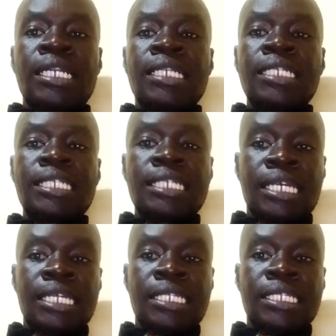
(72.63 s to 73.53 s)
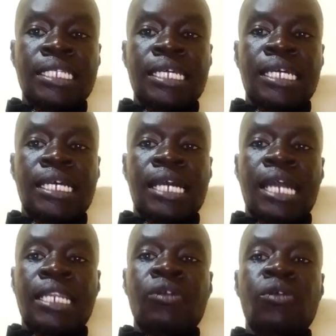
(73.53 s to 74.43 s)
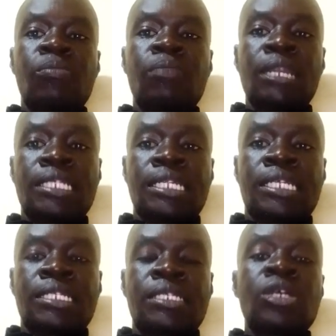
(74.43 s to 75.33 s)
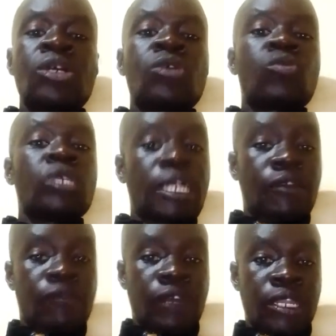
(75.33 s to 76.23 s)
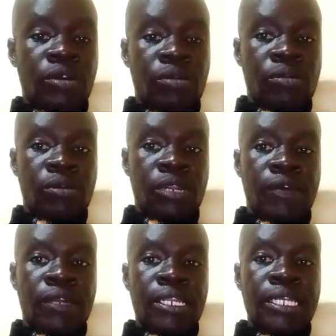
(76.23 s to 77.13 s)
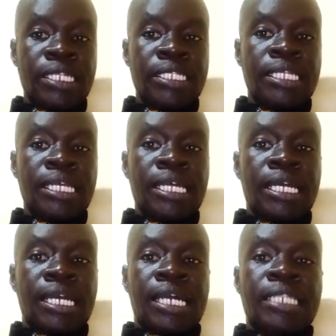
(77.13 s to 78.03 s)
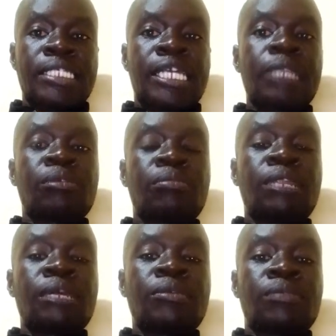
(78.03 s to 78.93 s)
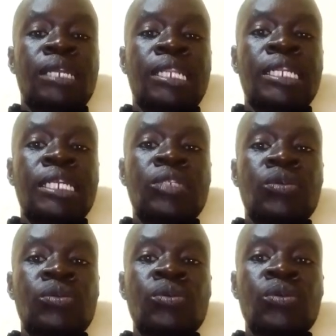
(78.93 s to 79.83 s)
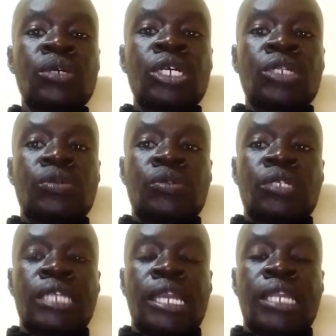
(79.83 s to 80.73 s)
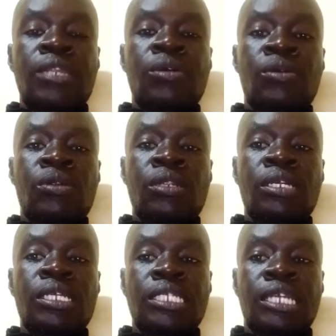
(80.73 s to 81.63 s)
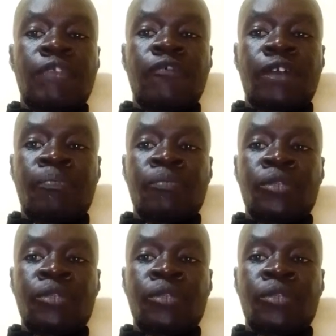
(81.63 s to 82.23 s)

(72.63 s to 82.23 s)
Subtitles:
distress, and hopelessness, which are very common nowadays, and such problems may lead to suicide or self-harm.